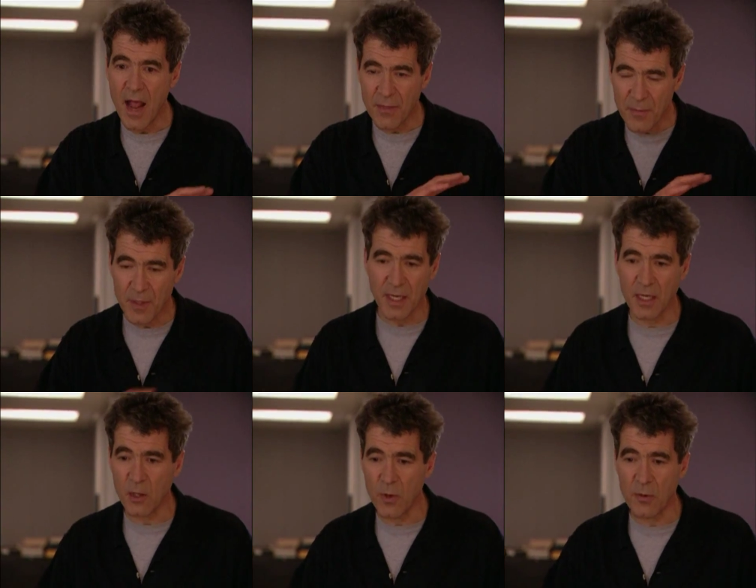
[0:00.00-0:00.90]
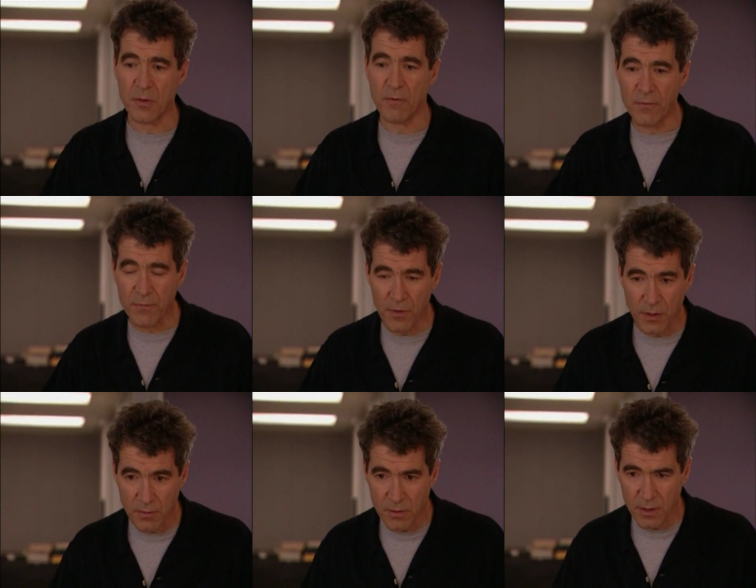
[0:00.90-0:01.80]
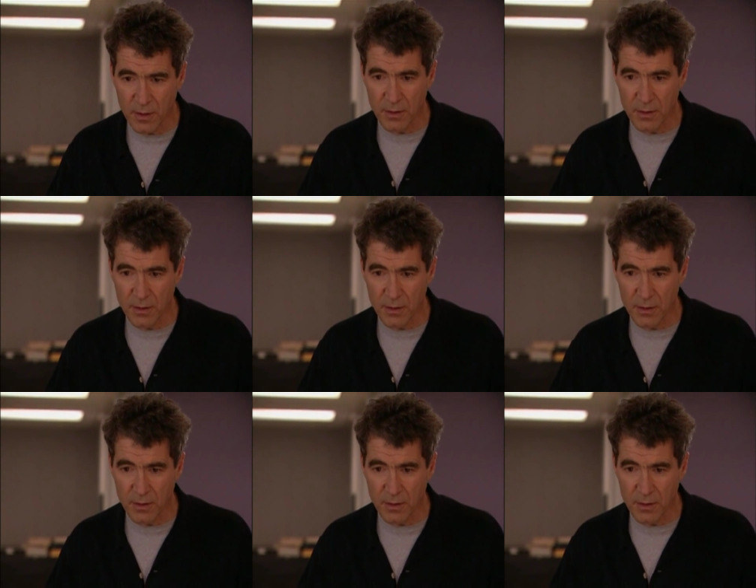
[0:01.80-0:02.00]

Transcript: and they've been getting away with it for far too long.